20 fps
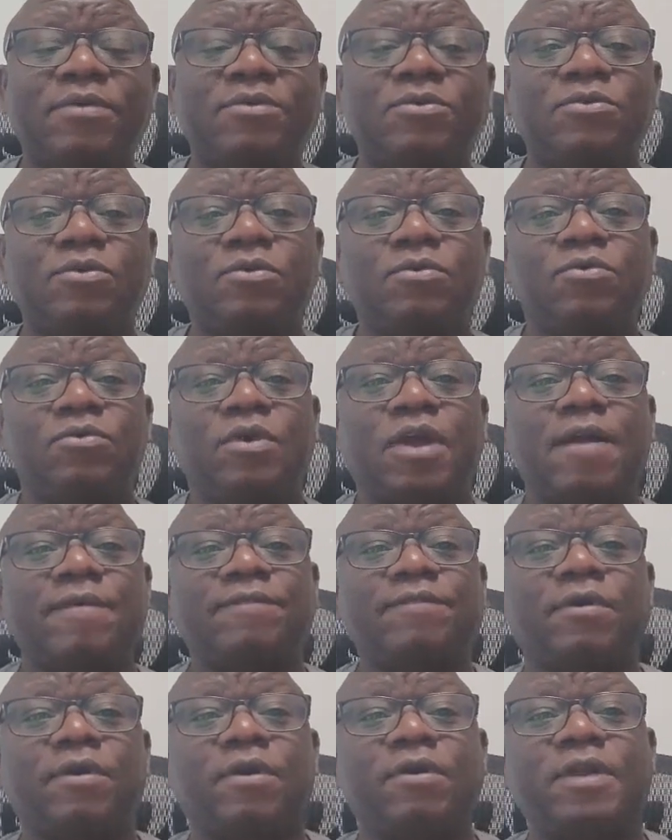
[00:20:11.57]
So you
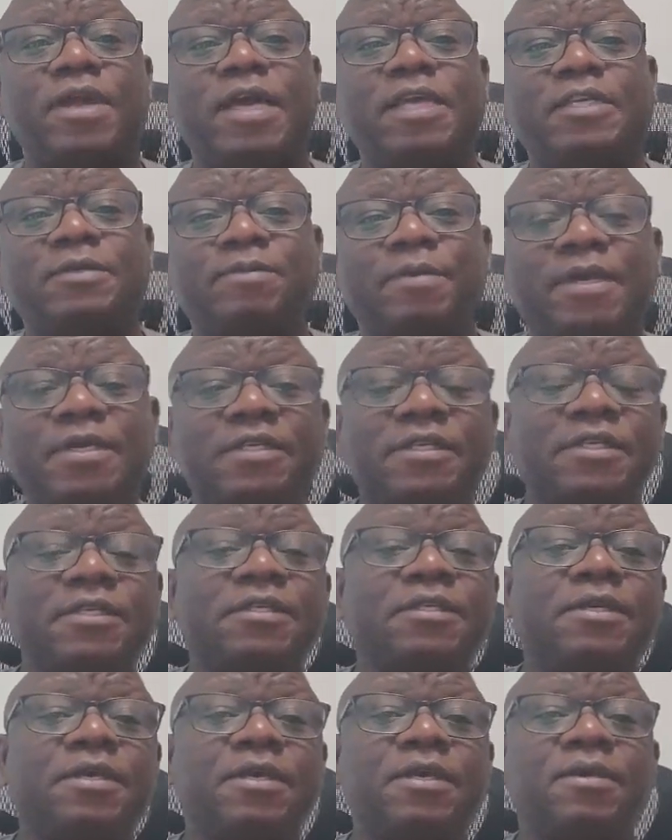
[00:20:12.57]
have your other
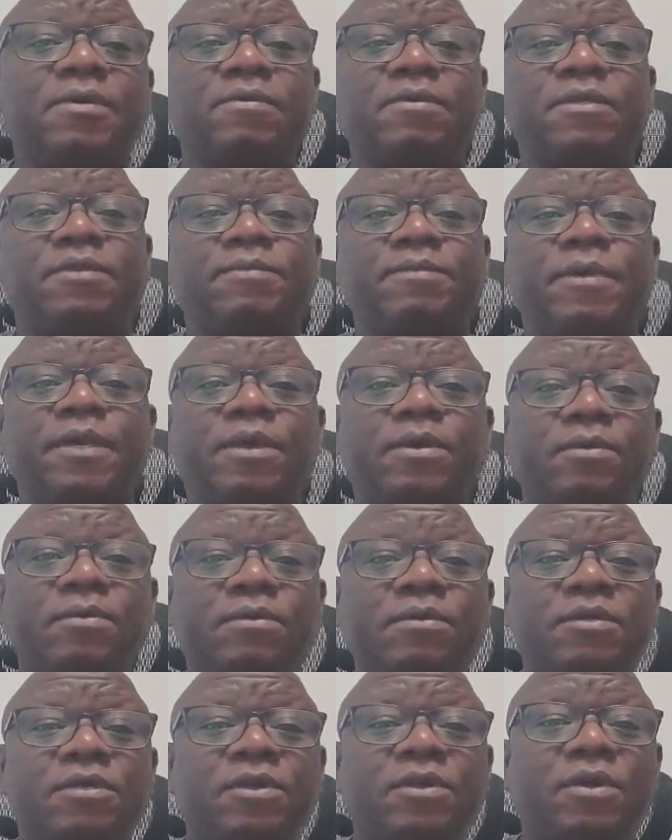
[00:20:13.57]
expenses, which may
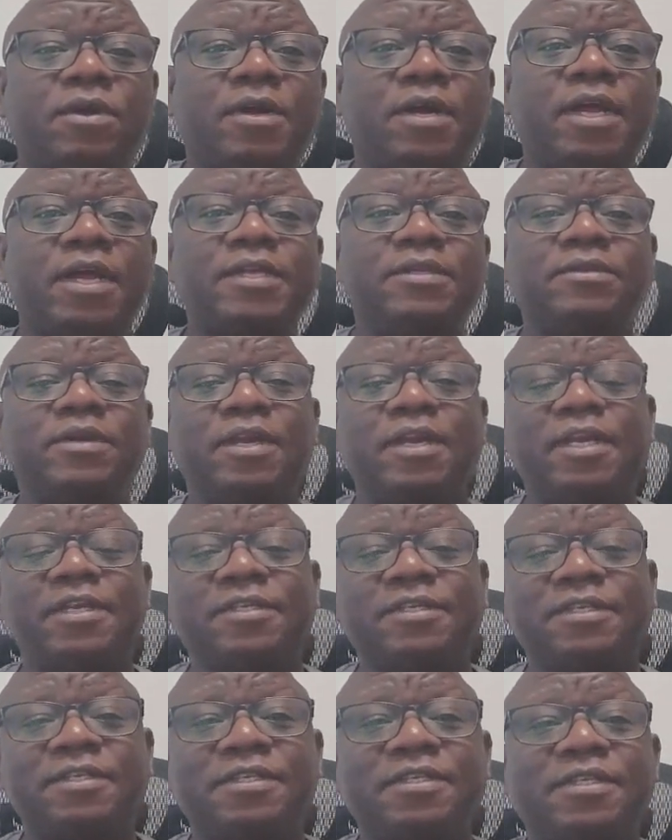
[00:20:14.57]
include your rent, your
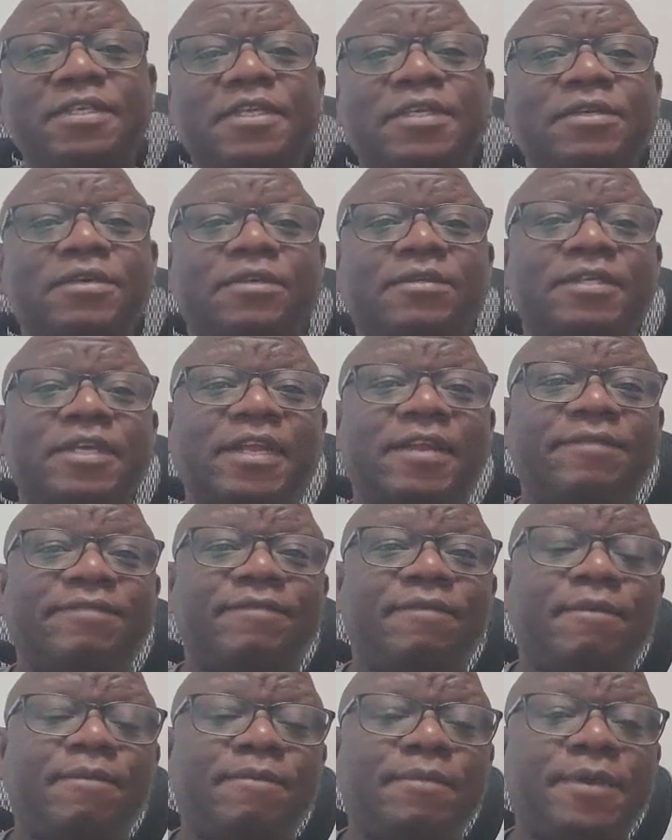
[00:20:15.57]
electricity, your
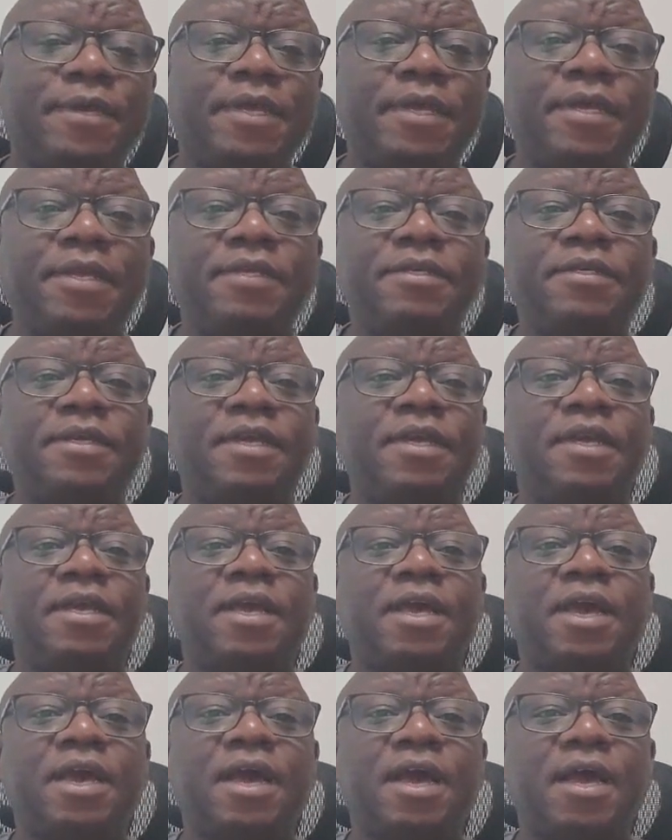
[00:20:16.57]
telephone bills,
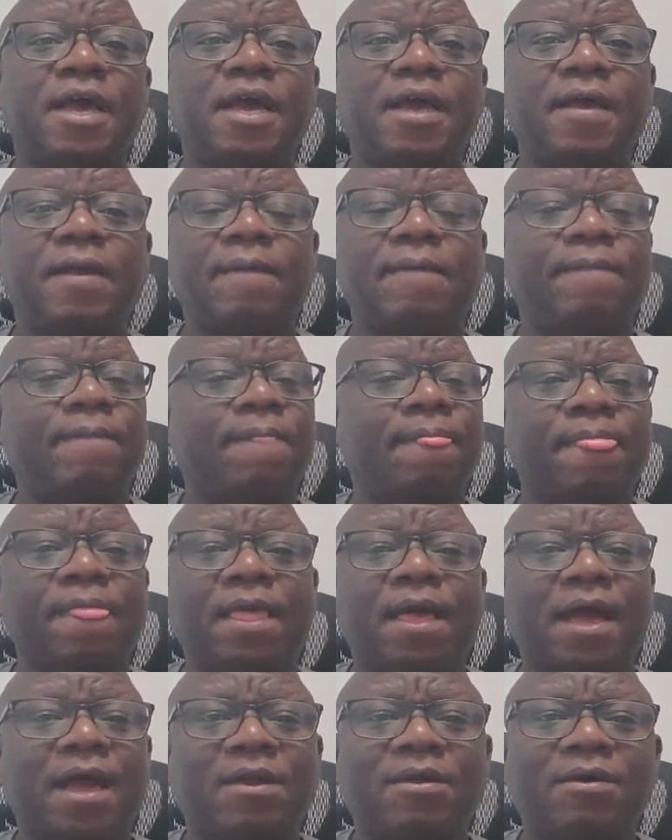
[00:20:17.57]
and
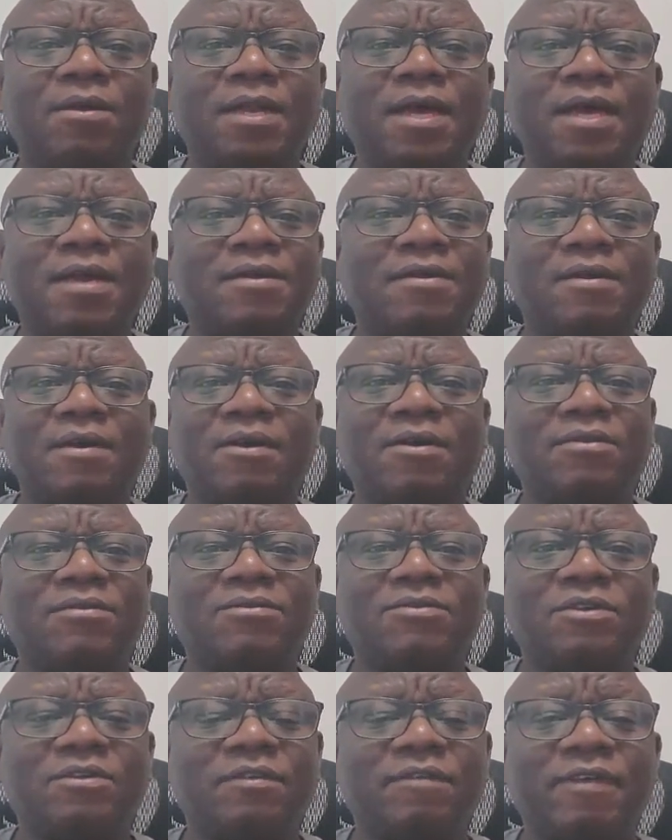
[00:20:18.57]
all
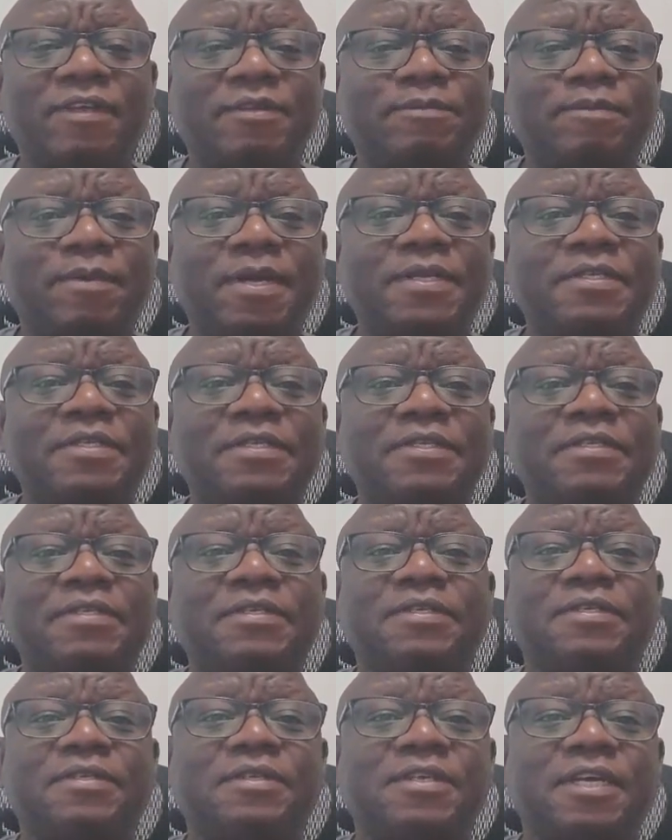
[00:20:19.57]
sorts of
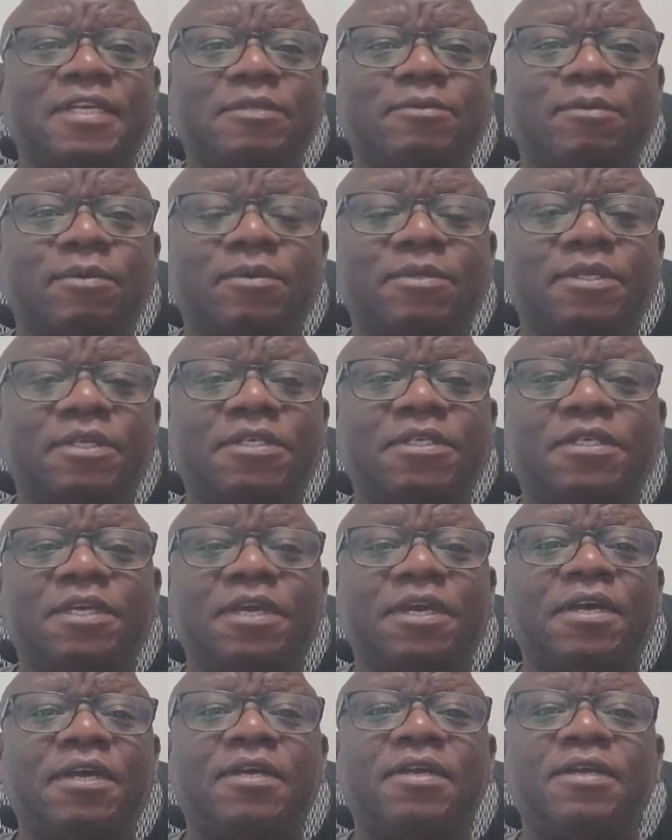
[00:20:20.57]
expenses,
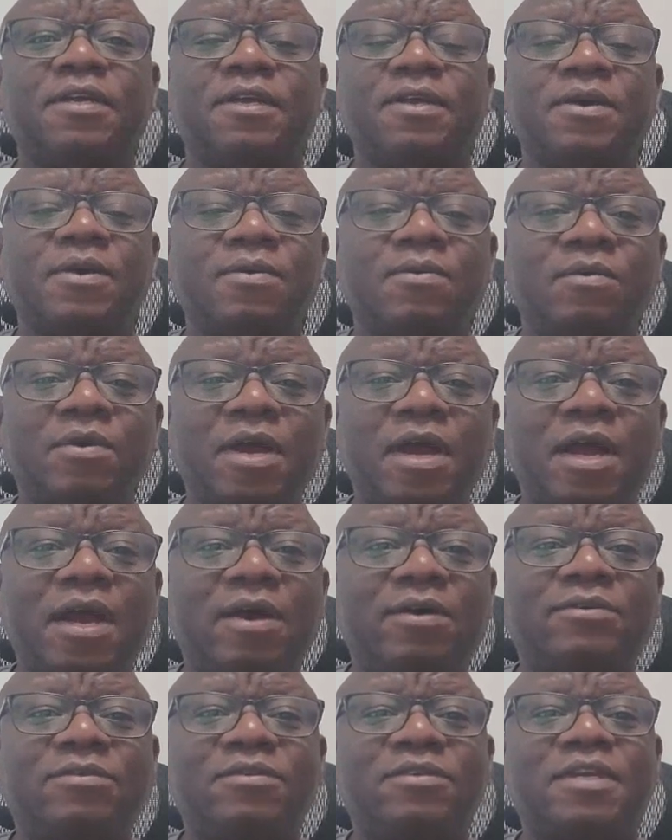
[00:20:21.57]
transportation,
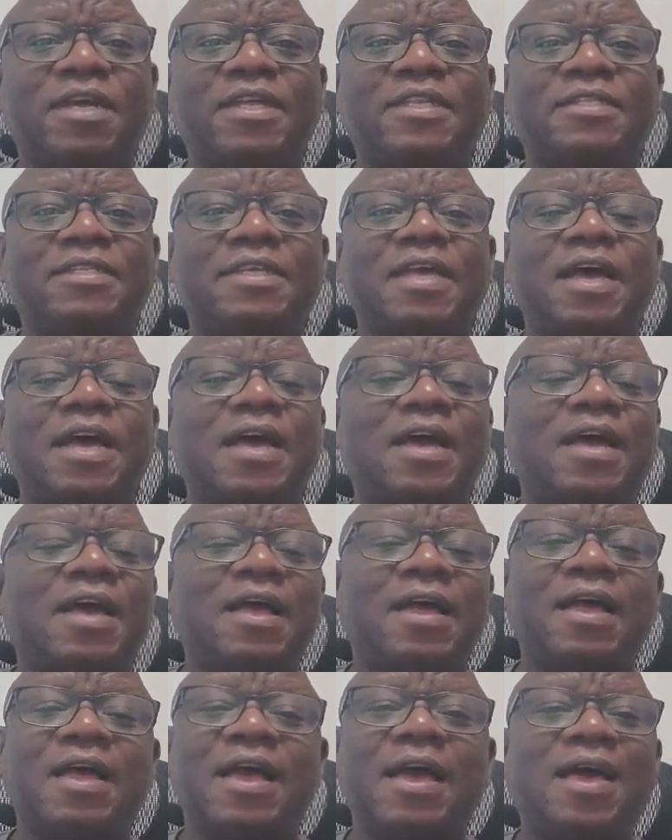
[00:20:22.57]
warehouse rental,
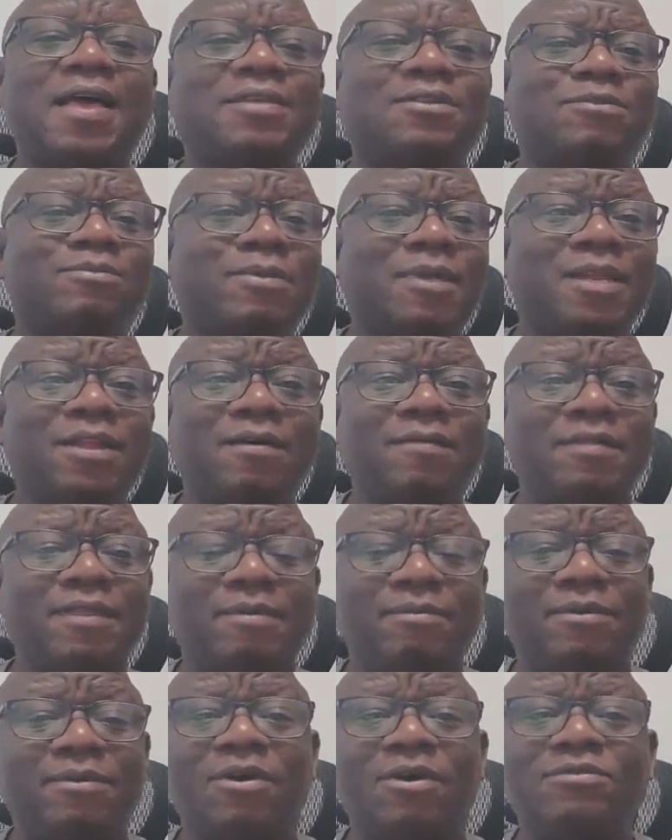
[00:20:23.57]
and so many of
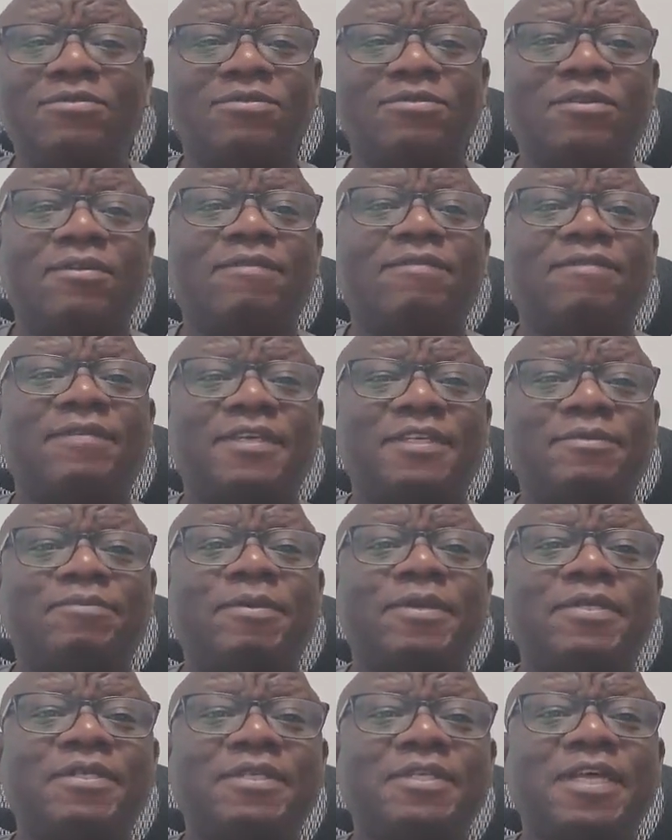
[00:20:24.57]
them, all sorts of
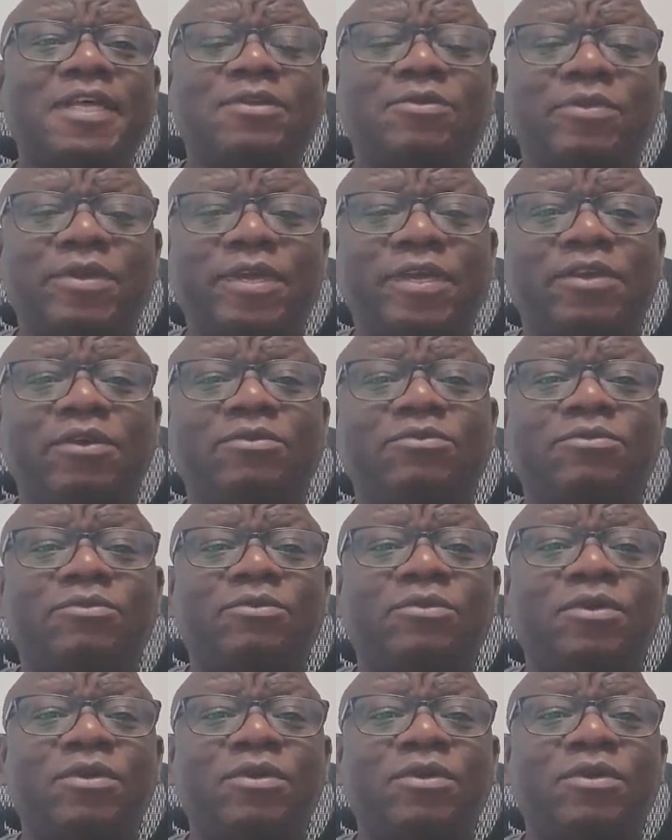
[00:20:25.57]
expenses that you incur